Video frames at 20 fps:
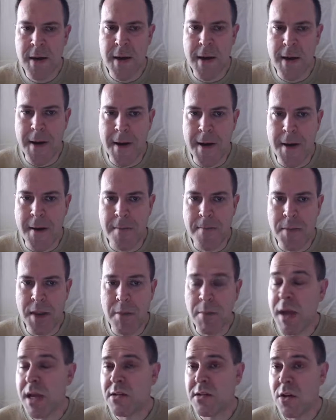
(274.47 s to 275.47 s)
that
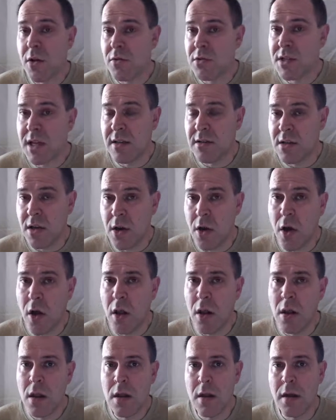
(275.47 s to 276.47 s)
makes no sense at
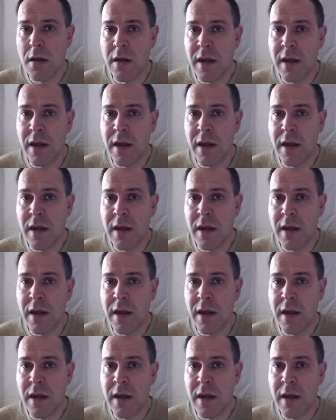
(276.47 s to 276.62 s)
all.